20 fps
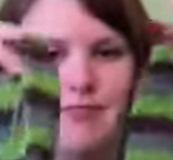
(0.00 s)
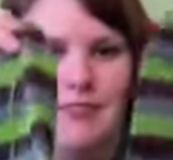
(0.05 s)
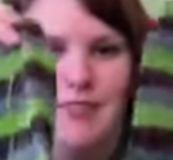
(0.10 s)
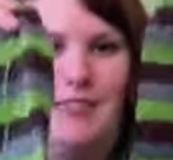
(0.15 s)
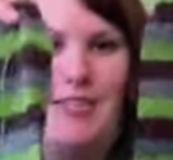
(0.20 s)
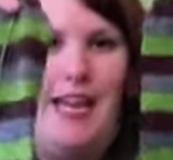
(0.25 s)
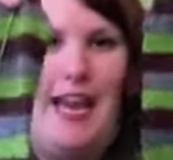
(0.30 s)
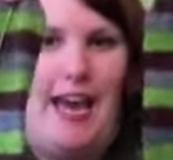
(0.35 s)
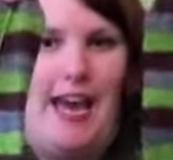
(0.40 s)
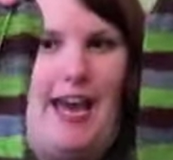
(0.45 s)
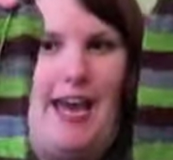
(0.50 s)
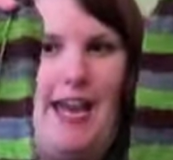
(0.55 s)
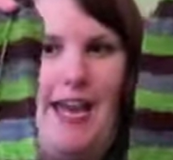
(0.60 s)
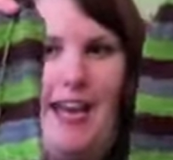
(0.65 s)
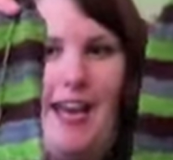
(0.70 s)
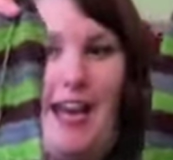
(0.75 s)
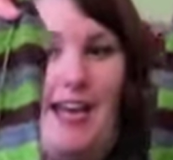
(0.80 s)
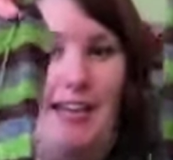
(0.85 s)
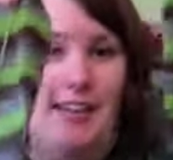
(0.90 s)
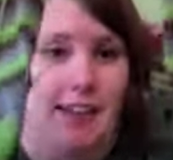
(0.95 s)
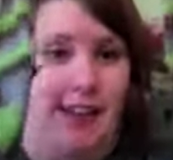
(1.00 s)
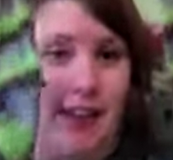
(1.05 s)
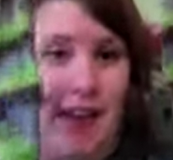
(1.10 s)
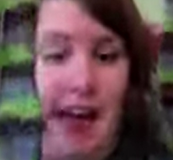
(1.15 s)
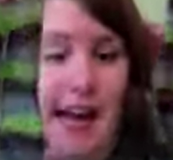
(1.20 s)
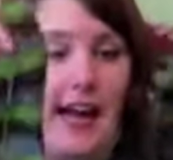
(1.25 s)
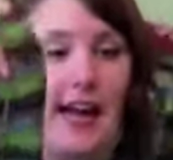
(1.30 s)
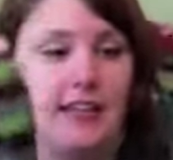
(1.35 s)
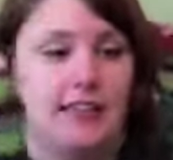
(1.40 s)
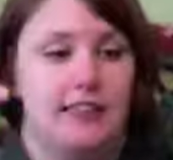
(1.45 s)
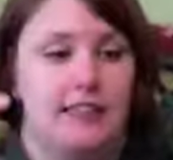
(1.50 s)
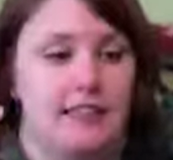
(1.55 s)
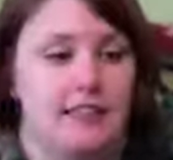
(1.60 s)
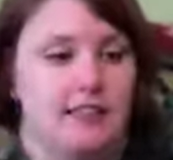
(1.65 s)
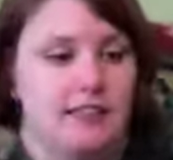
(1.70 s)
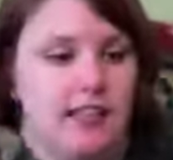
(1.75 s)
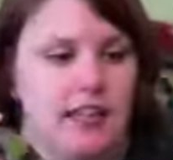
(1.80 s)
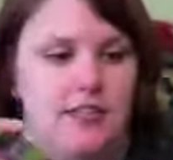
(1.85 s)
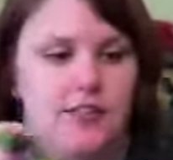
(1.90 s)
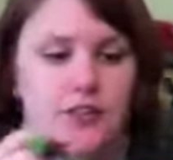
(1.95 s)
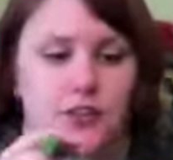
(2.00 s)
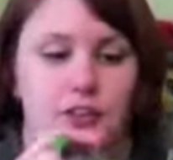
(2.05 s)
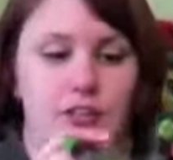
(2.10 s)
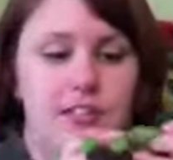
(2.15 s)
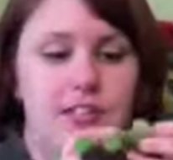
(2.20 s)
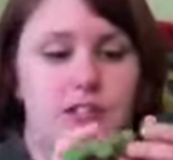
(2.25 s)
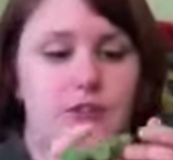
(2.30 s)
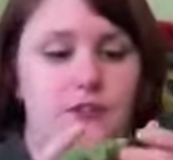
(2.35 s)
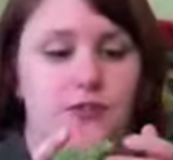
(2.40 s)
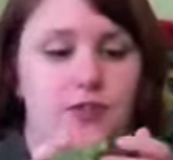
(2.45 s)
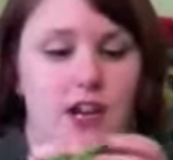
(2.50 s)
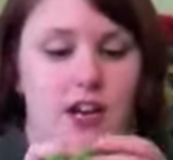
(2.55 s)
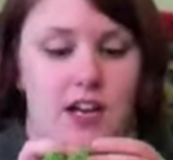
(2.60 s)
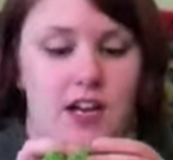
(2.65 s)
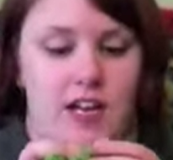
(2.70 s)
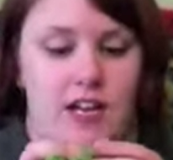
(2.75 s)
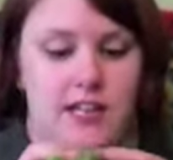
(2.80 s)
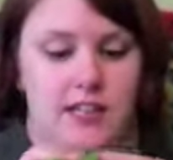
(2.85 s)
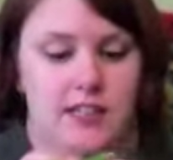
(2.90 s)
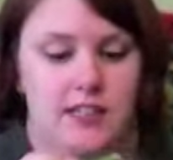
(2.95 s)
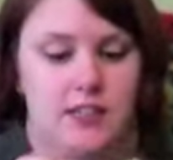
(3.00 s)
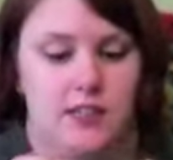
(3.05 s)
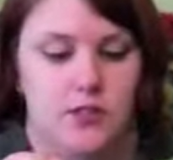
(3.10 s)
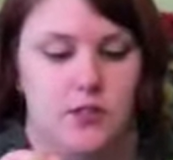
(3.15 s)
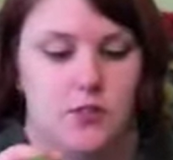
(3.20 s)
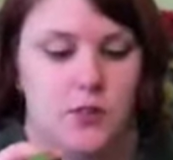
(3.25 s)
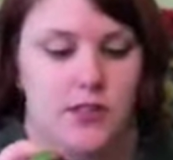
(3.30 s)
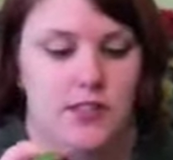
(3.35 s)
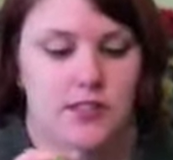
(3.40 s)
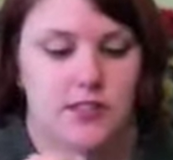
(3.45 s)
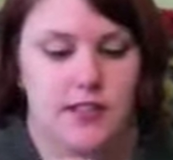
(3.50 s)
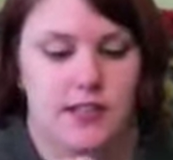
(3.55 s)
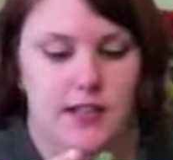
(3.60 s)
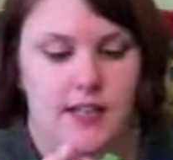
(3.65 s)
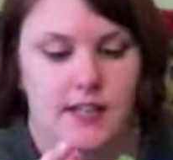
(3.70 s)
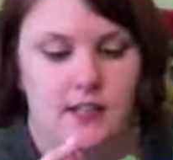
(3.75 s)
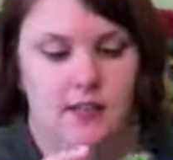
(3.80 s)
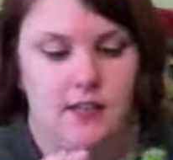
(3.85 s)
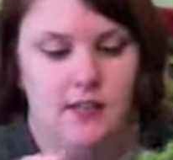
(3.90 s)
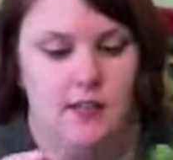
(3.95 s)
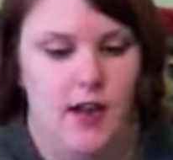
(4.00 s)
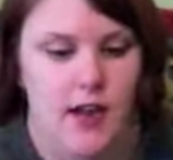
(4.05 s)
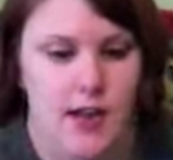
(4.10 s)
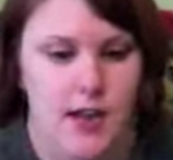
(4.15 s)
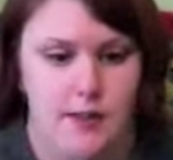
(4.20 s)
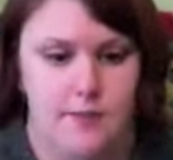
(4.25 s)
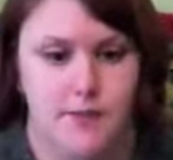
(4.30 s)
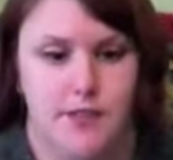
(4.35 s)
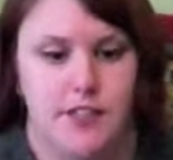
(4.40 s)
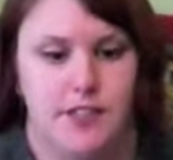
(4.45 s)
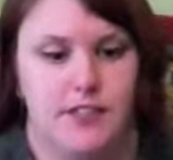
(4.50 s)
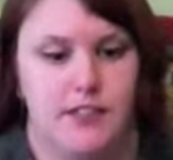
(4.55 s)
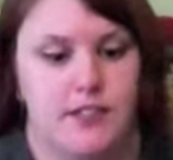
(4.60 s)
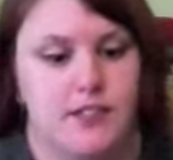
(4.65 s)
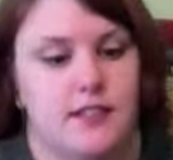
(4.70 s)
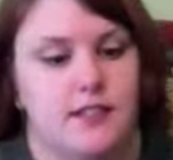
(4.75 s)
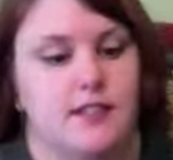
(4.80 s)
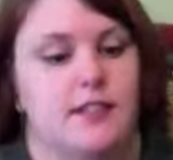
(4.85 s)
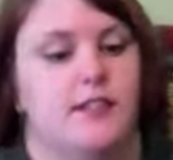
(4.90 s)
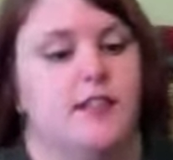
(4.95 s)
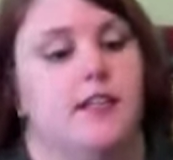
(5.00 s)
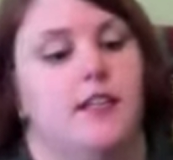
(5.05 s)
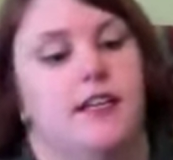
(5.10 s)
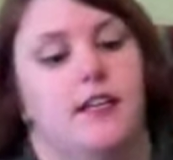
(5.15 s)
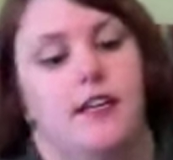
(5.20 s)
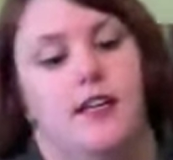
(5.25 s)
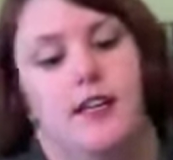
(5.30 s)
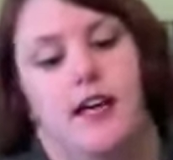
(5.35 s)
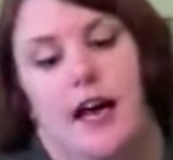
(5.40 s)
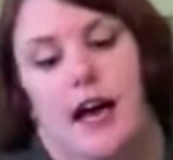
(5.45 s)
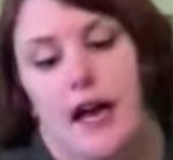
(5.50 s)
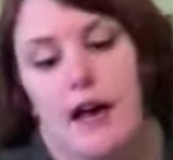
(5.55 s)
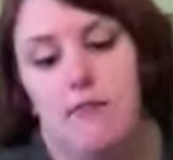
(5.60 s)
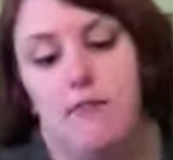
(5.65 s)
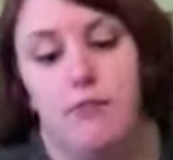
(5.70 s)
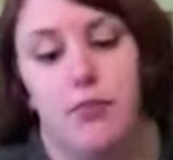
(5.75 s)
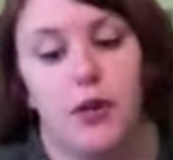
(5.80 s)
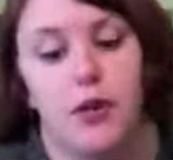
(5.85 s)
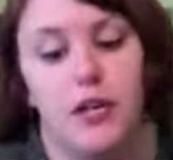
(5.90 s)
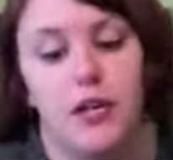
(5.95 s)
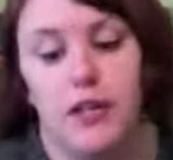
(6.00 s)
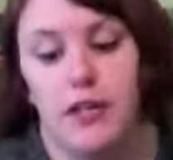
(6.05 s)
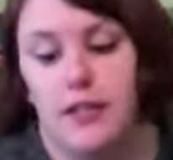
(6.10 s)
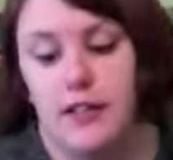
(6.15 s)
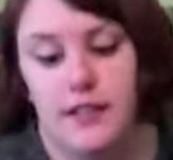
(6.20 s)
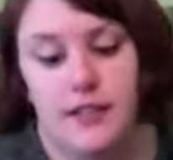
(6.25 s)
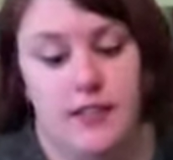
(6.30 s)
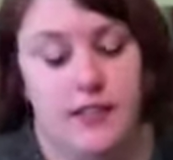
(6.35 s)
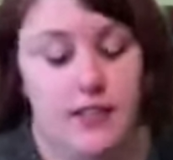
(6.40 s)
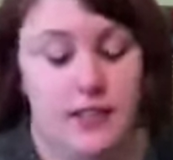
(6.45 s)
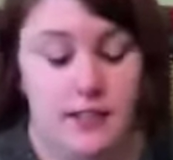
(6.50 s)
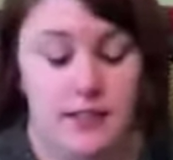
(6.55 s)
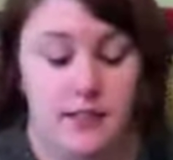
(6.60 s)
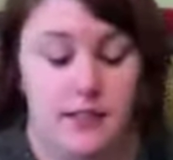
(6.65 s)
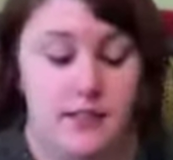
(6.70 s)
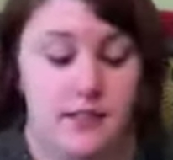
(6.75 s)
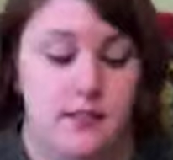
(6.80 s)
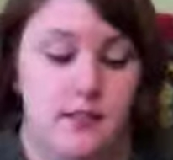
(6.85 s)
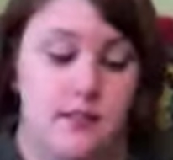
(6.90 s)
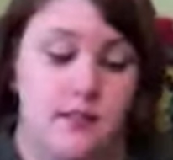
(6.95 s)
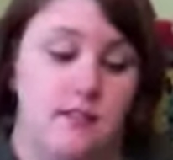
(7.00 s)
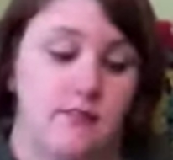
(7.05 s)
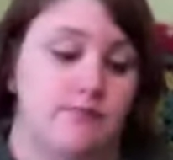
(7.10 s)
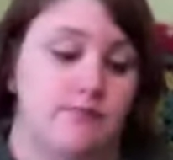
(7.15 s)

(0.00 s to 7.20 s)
Yay! And I got this. I started these Friday and this is Wednesday, so I'm booking on these.